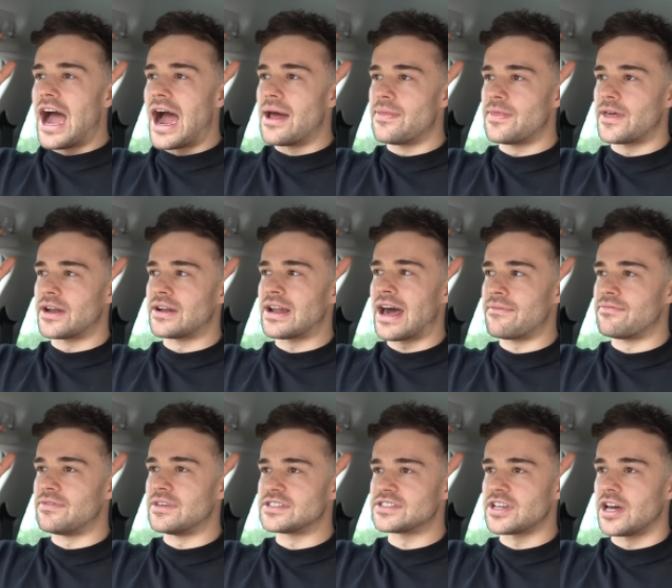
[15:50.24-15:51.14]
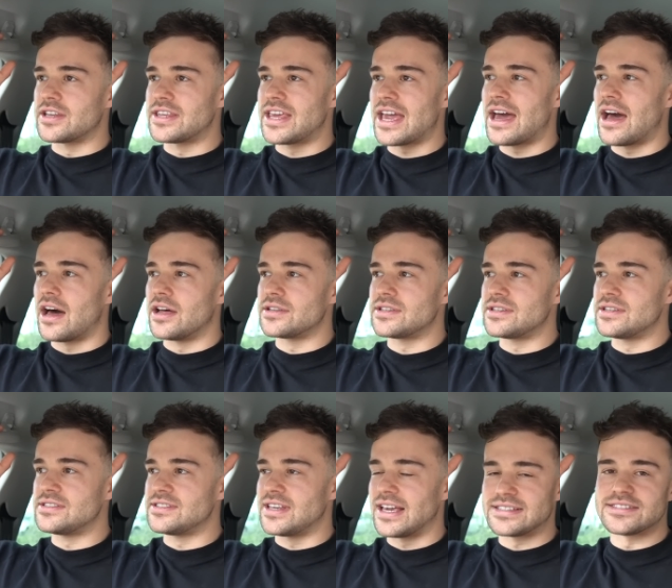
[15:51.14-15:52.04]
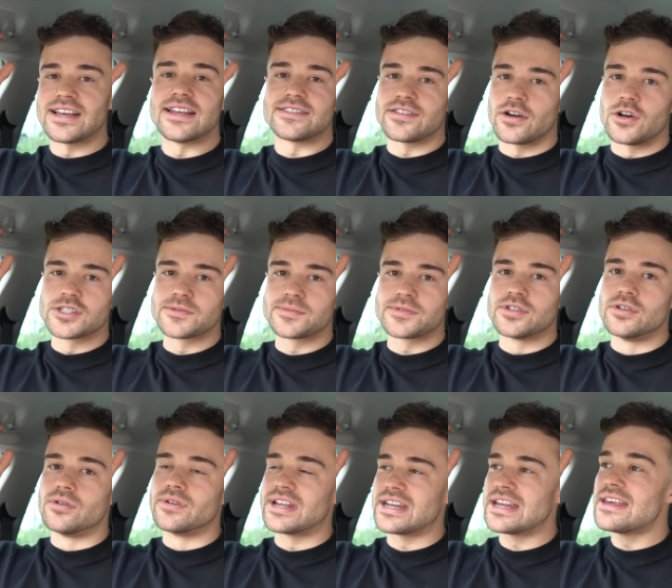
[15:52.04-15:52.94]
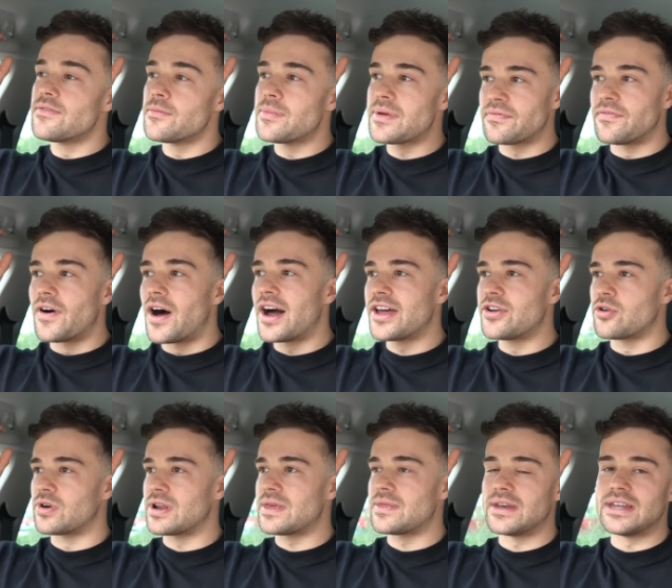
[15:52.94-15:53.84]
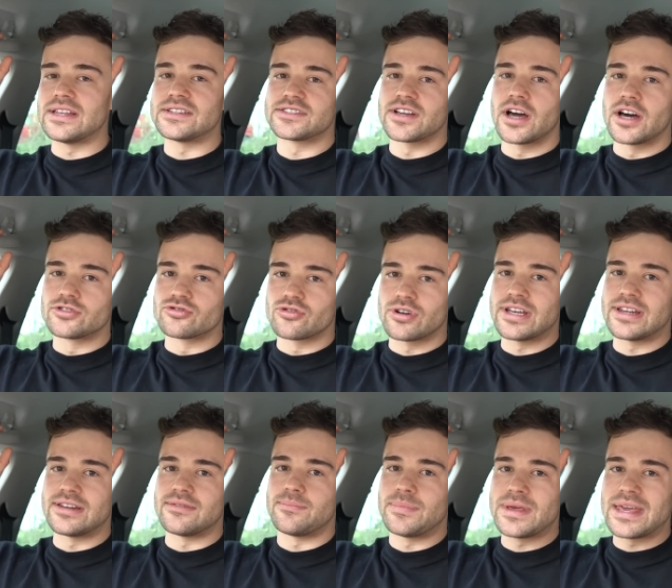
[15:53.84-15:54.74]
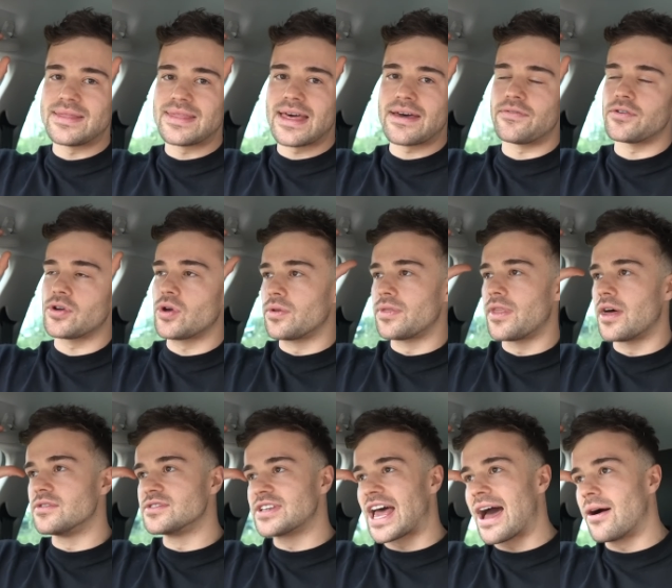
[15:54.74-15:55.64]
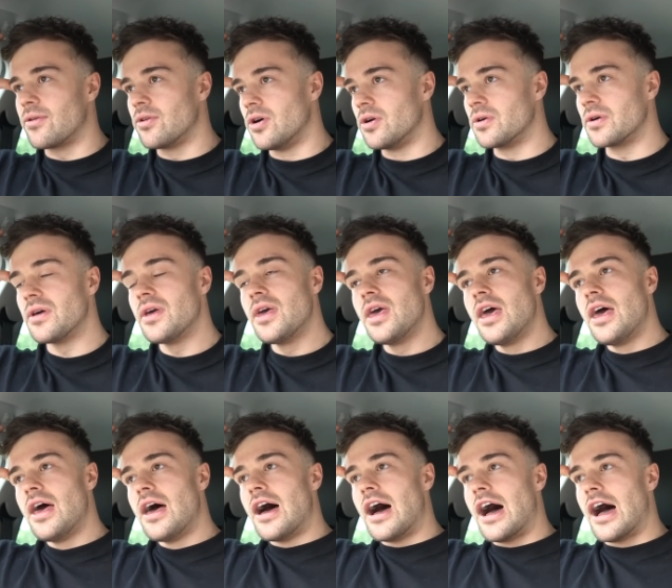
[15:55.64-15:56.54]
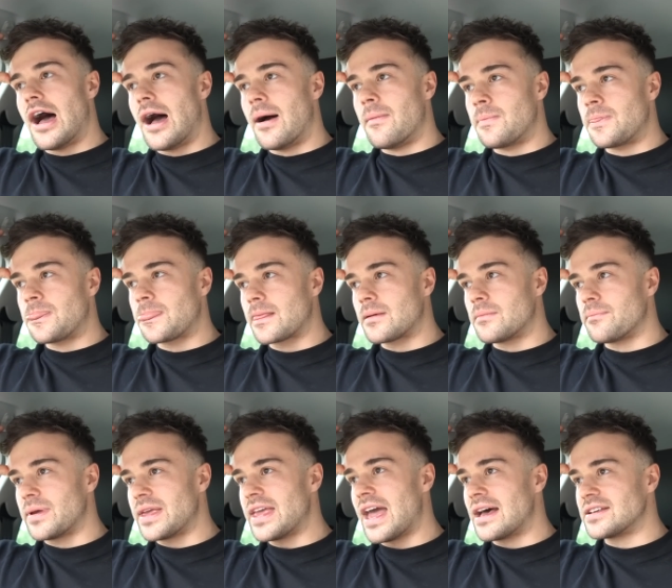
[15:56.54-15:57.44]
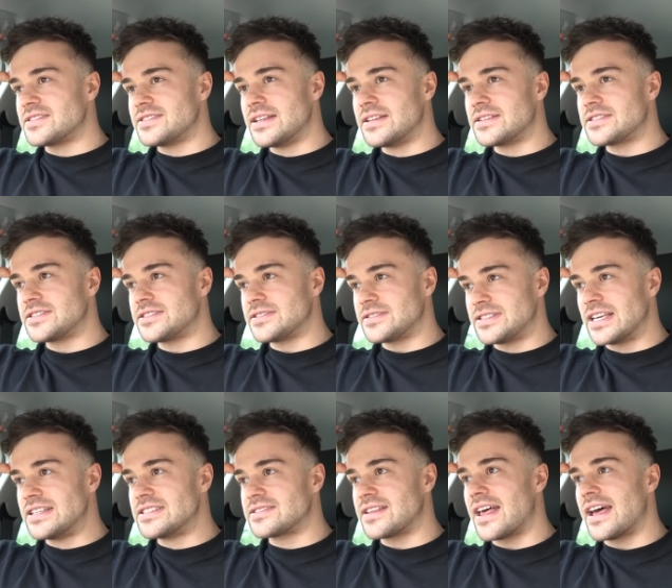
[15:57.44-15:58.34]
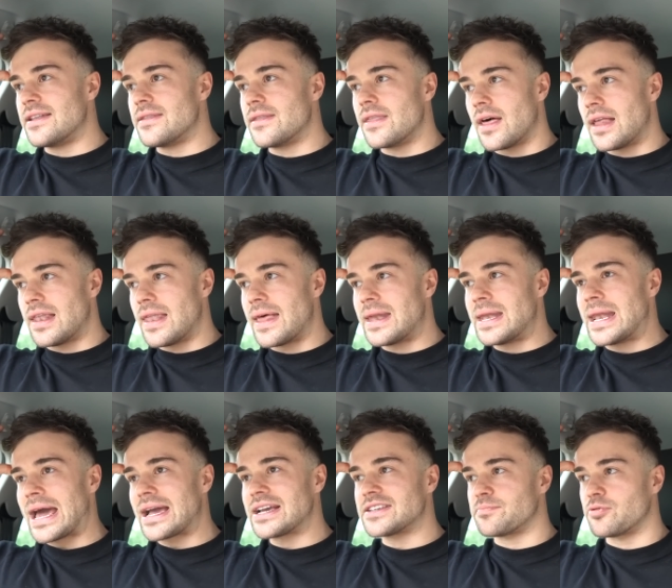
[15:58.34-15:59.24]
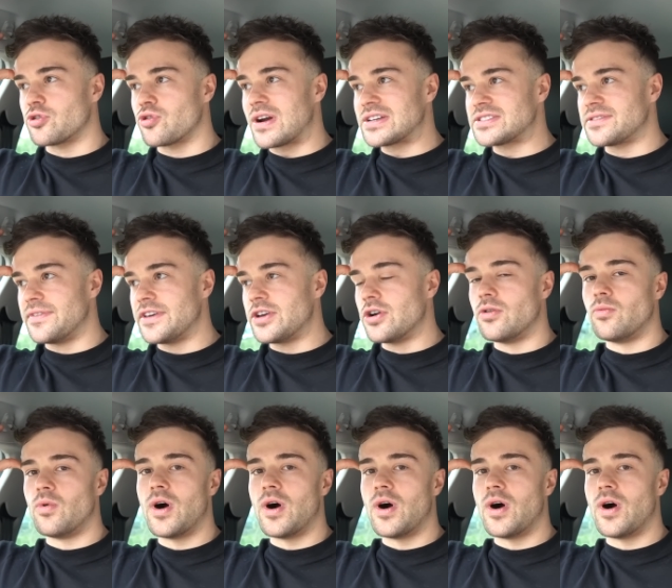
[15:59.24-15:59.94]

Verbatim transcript: And then I'd have this. I'd get I'd get sent to hospital and it'd either be fine or I'd either need surgery and be in there for God knows how long. Um, but yeah, since since then, the, the leg has progressively got